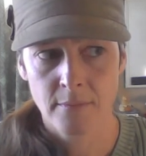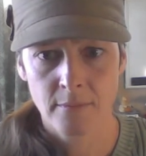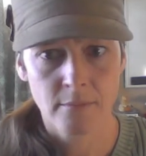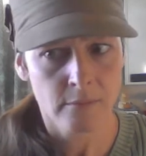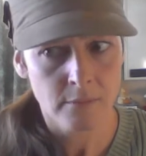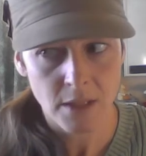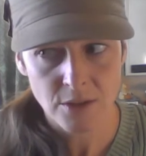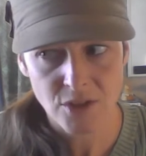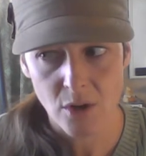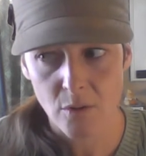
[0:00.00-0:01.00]
Yeah.
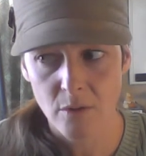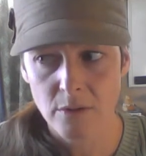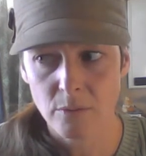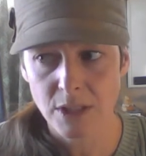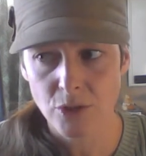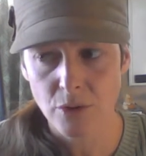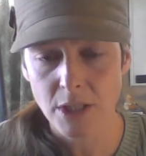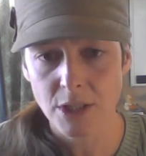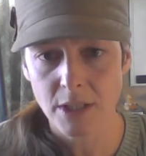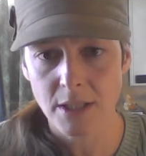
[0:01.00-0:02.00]
So
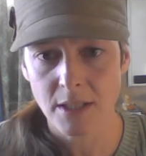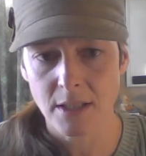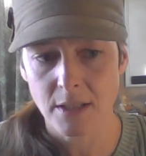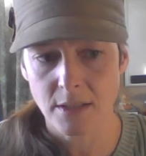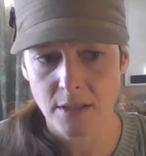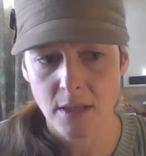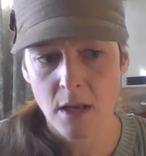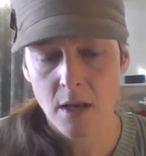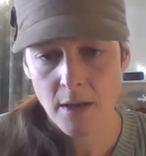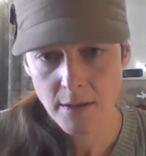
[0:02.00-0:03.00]
restriction is
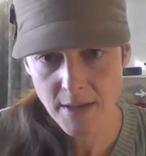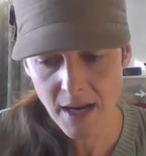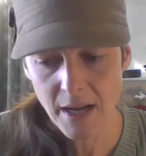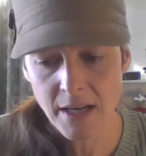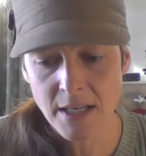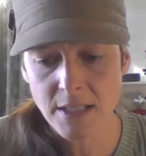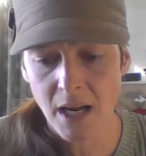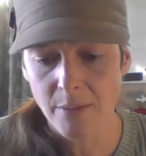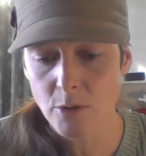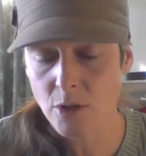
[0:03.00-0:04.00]
yeah.
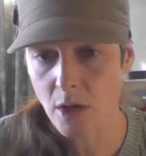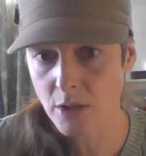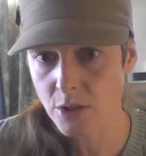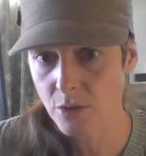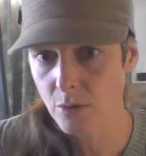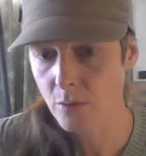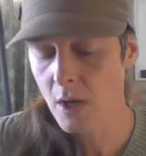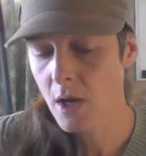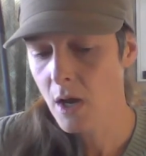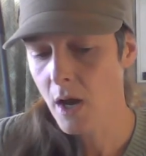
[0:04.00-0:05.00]
Anytime you start to
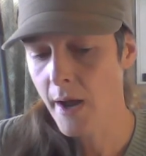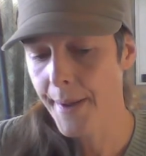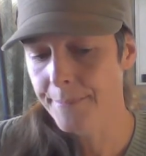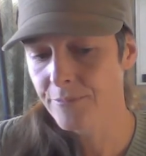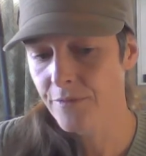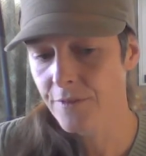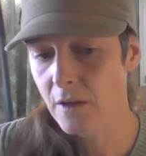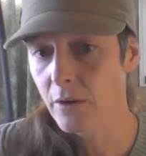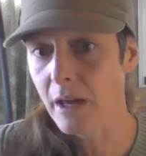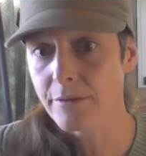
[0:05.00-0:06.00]
um,
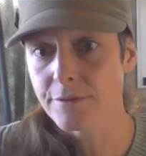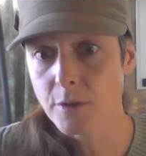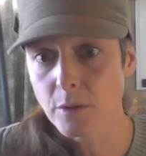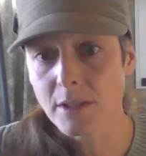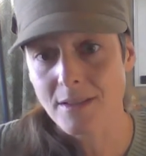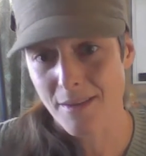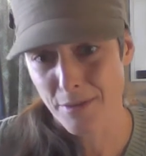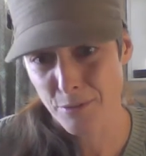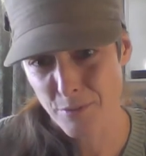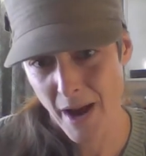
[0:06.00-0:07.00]
feel that food is a
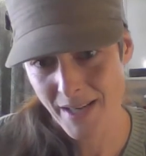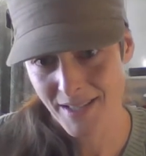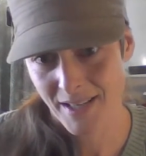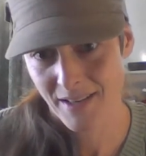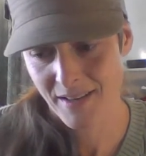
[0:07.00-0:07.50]
threat,